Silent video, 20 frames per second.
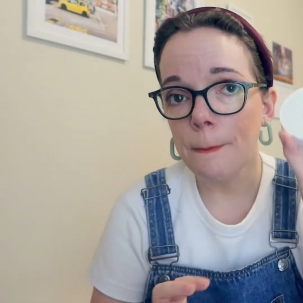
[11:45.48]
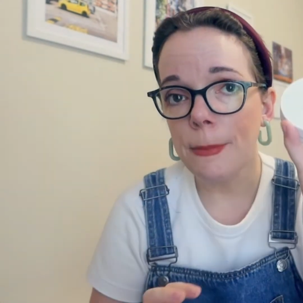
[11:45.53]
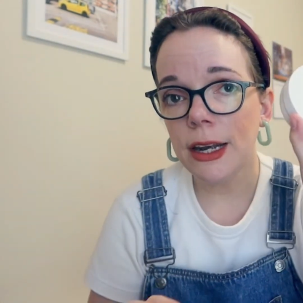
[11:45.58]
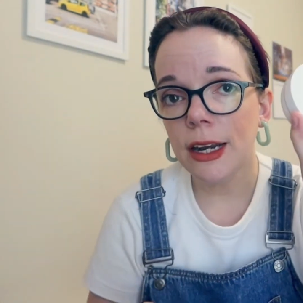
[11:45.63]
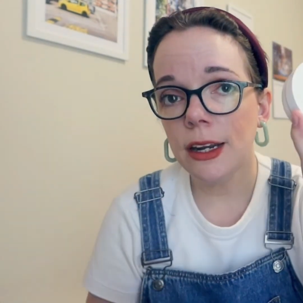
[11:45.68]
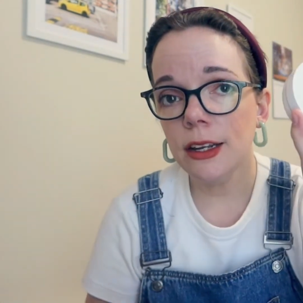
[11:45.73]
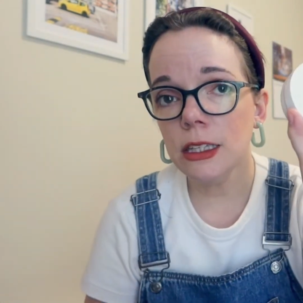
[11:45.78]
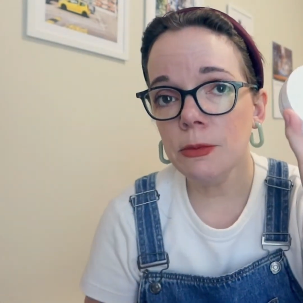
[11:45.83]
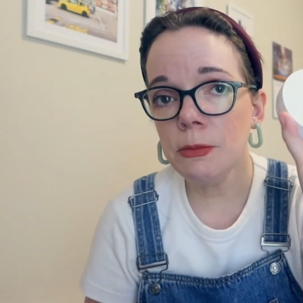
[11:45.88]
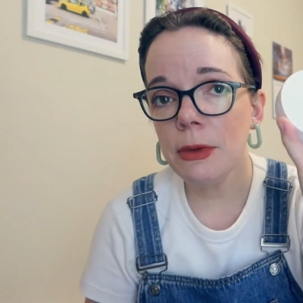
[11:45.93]
But
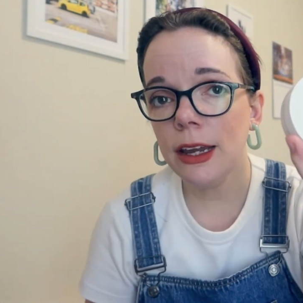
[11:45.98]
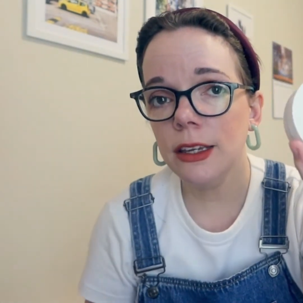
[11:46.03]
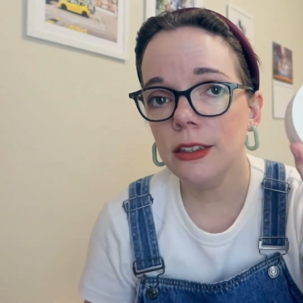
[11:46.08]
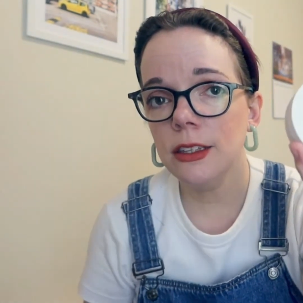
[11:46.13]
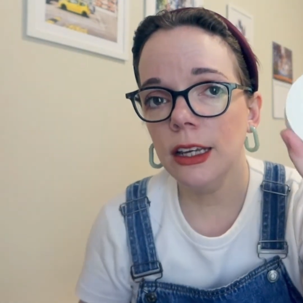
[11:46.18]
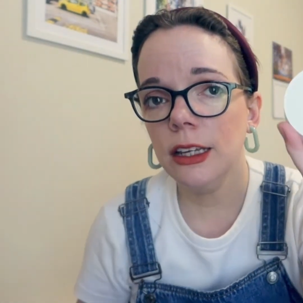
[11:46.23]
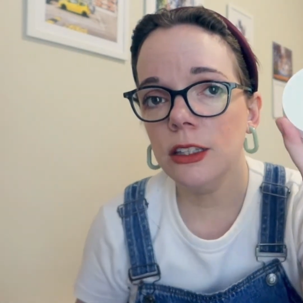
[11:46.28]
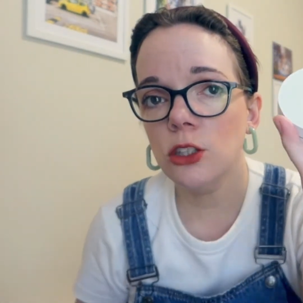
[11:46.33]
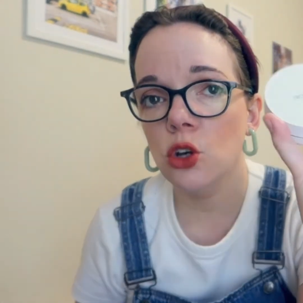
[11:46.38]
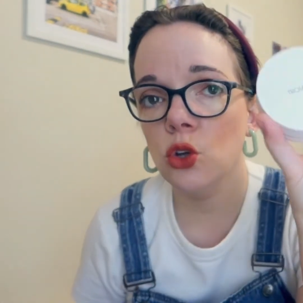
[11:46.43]
it is
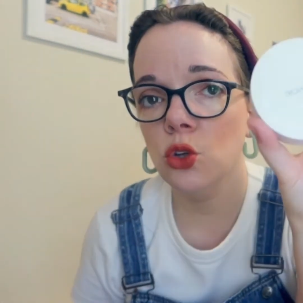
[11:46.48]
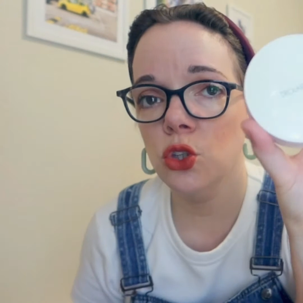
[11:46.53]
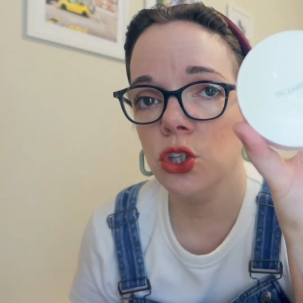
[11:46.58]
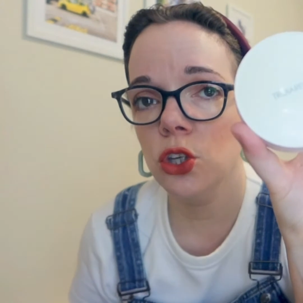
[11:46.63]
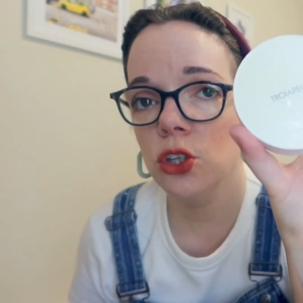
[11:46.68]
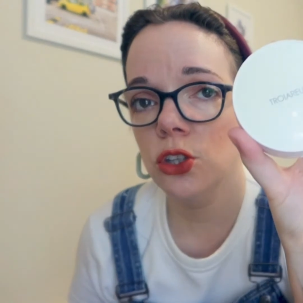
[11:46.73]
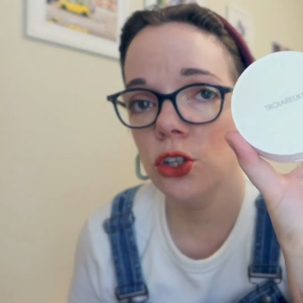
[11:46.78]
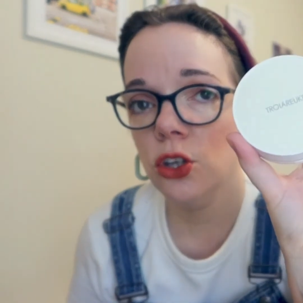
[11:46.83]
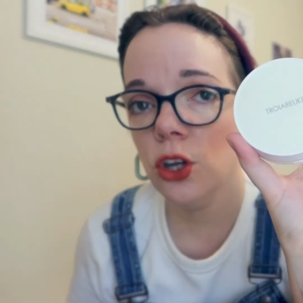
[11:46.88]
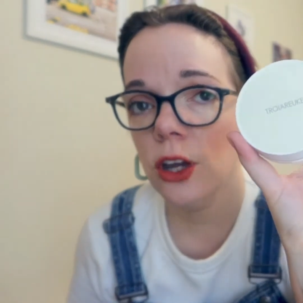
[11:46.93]
amazing. It's
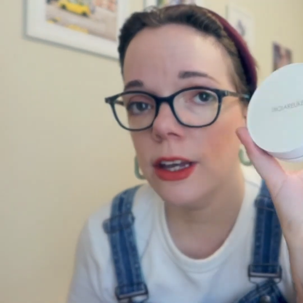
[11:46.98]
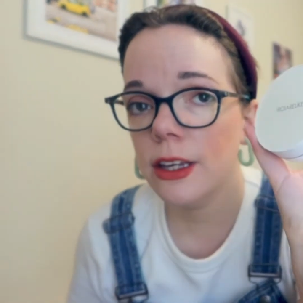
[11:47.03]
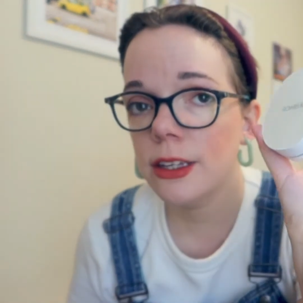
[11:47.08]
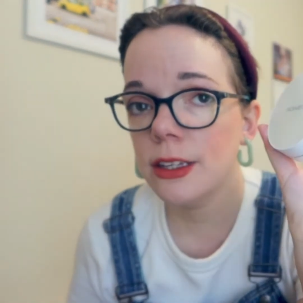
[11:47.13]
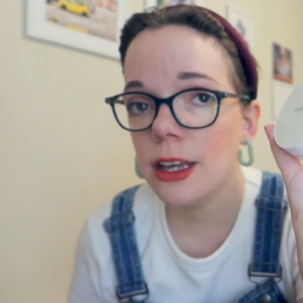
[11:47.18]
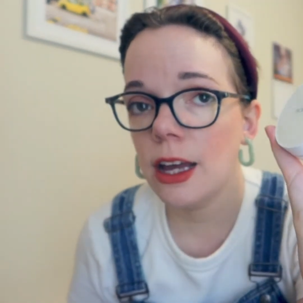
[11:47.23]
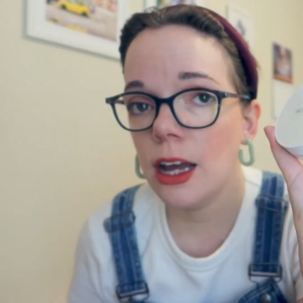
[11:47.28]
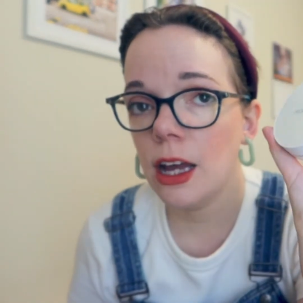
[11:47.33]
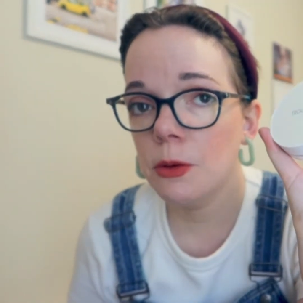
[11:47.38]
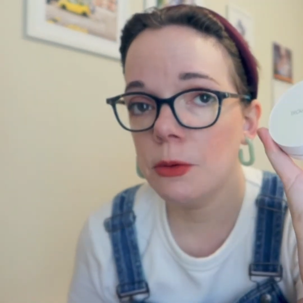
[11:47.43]
also
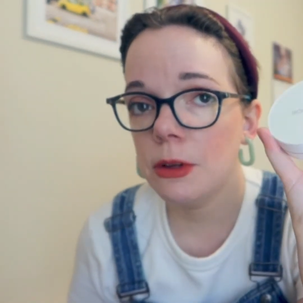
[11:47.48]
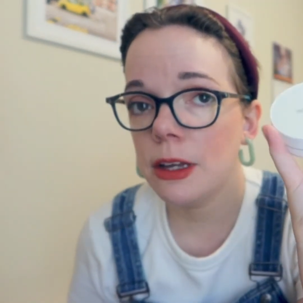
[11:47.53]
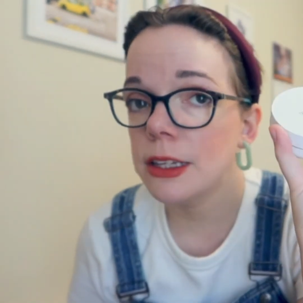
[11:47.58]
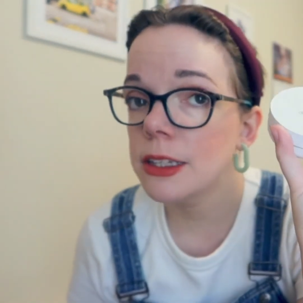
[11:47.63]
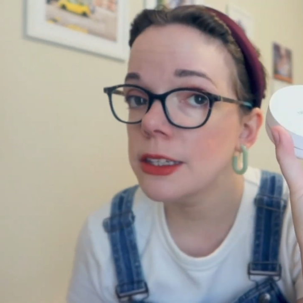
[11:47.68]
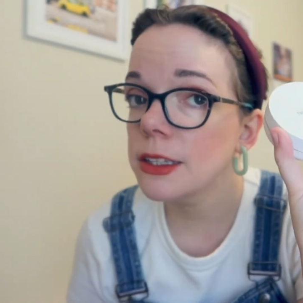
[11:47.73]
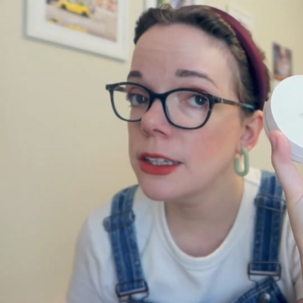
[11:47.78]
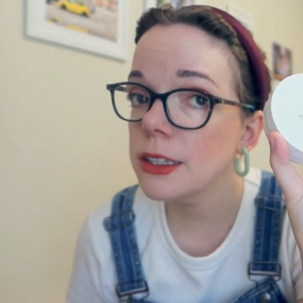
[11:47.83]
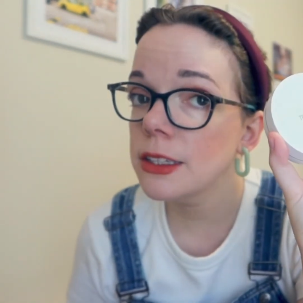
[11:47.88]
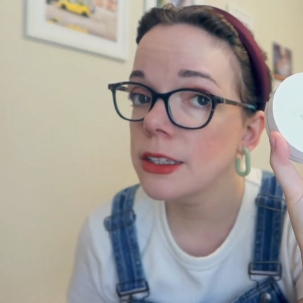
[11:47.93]

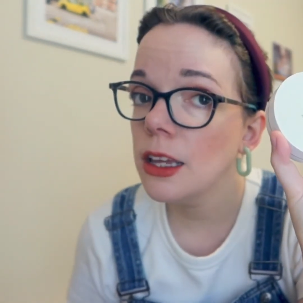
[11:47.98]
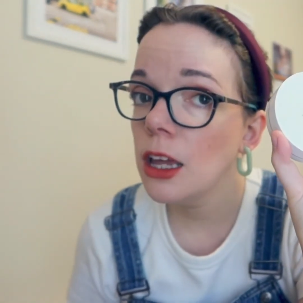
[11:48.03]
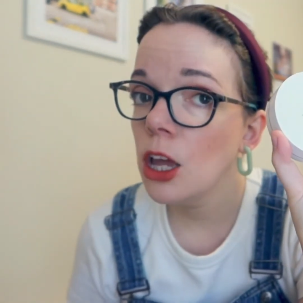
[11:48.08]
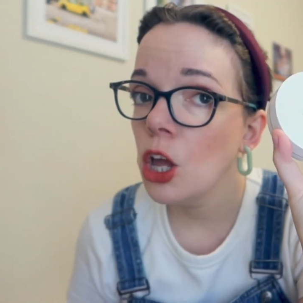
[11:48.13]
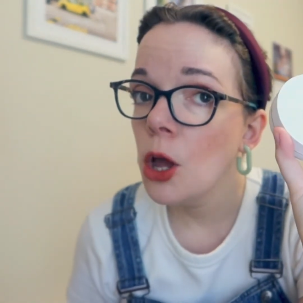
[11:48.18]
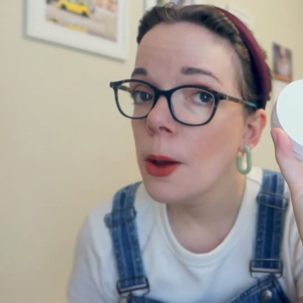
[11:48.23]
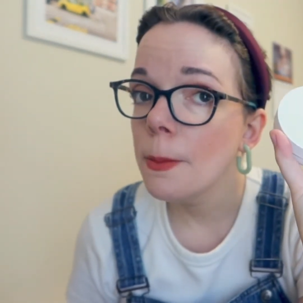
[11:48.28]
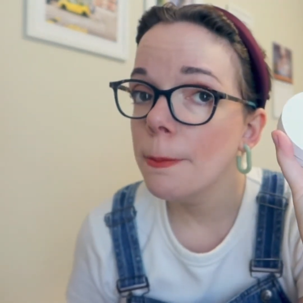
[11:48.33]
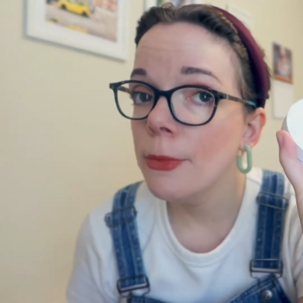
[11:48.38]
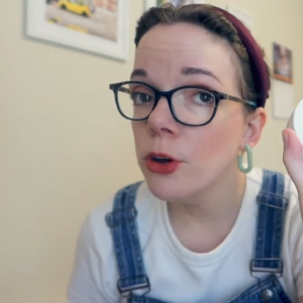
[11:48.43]

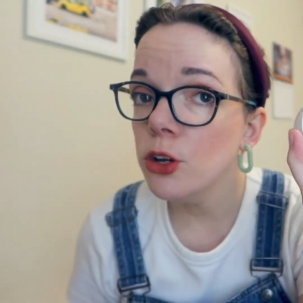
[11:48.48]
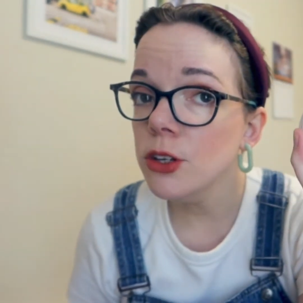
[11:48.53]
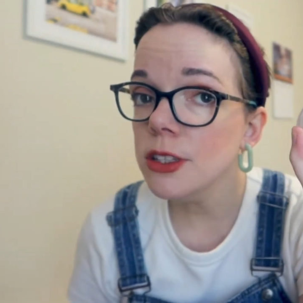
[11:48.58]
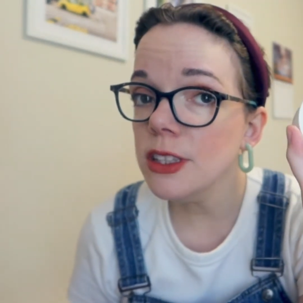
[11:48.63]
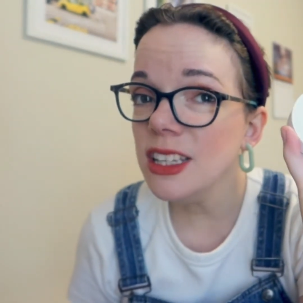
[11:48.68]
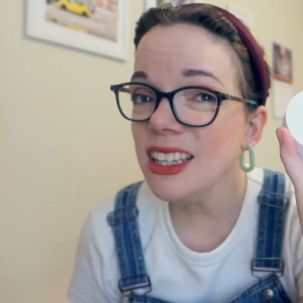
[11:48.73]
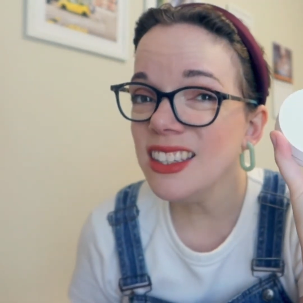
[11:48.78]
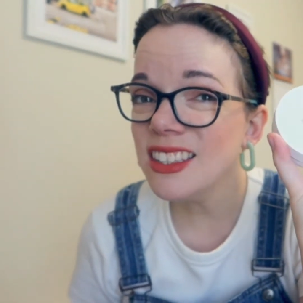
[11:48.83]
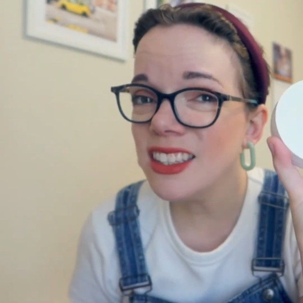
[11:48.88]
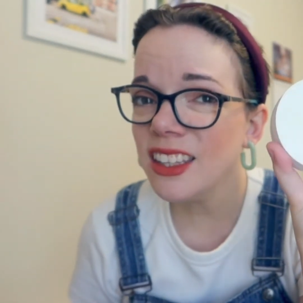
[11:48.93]

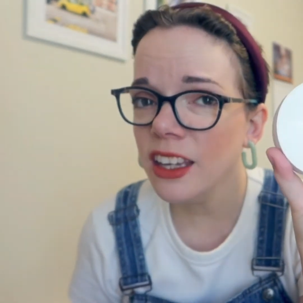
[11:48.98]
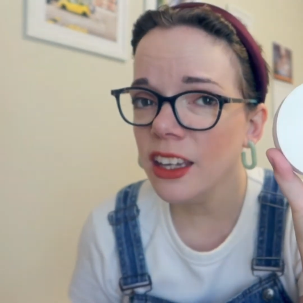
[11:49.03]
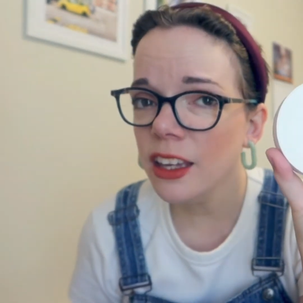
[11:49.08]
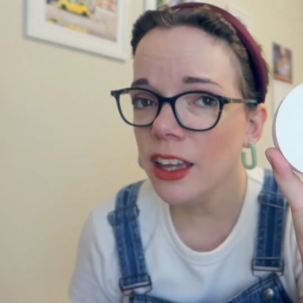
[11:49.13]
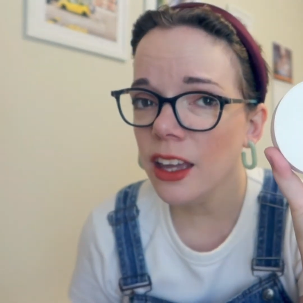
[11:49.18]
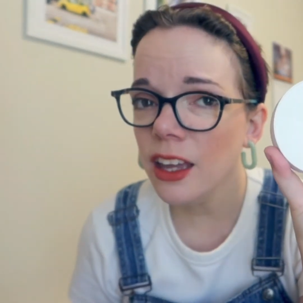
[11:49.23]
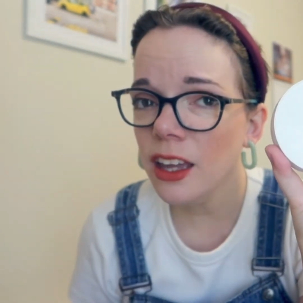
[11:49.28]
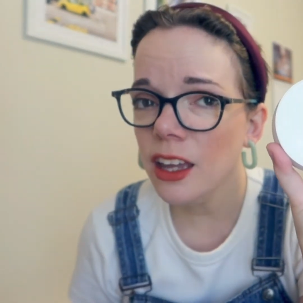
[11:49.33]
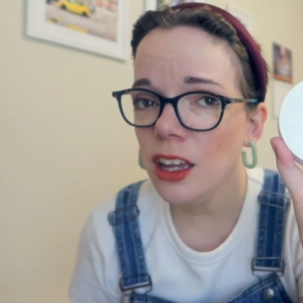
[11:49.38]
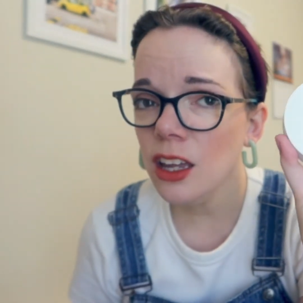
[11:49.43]
mostly
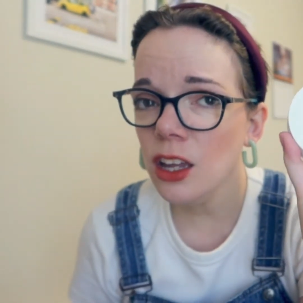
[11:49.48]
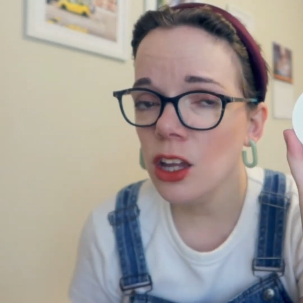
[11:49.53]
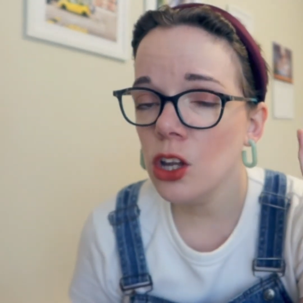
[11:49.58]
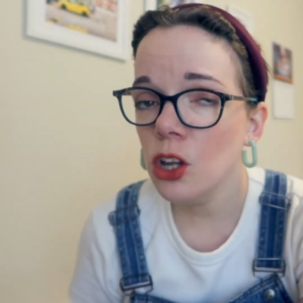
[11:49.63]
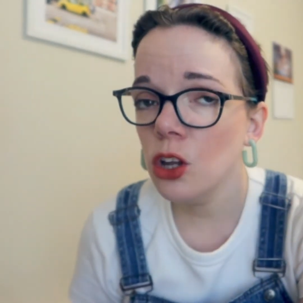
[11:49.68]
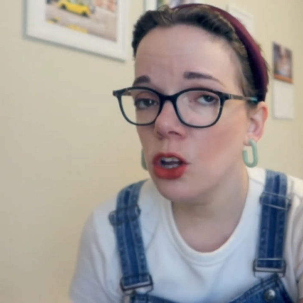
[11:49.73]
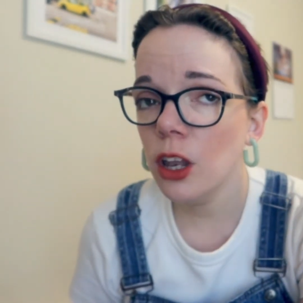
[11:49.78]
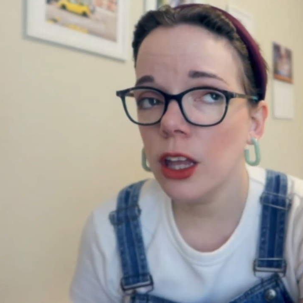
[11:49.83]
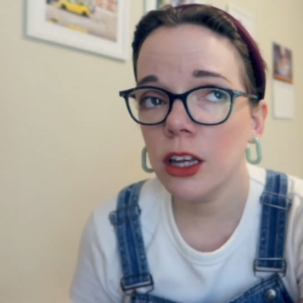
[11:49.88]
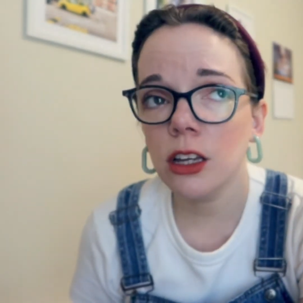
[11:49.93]
skincare,
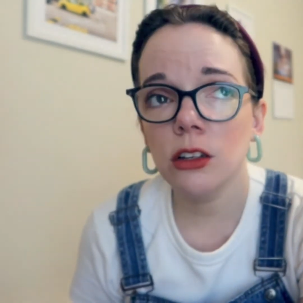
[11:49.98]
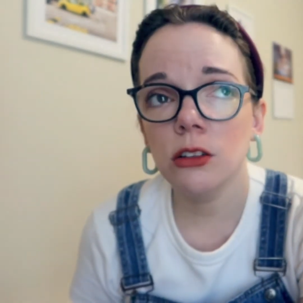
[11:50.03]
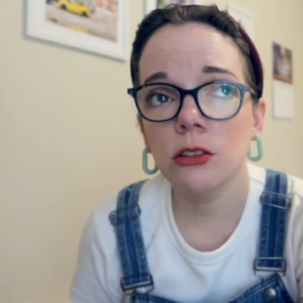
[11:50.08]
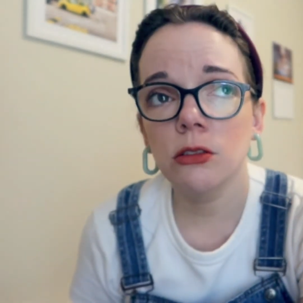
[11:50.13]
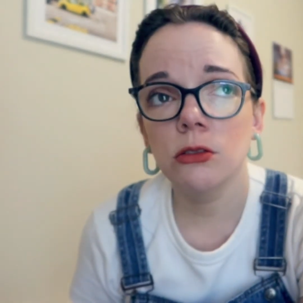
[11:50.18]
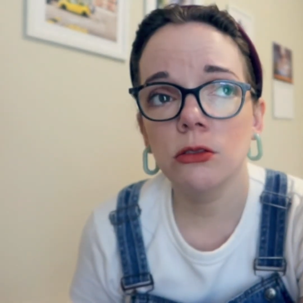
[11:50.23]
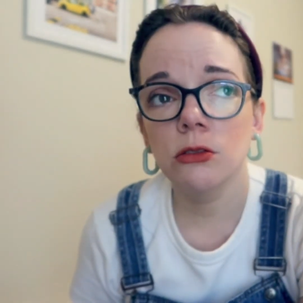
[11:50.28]
like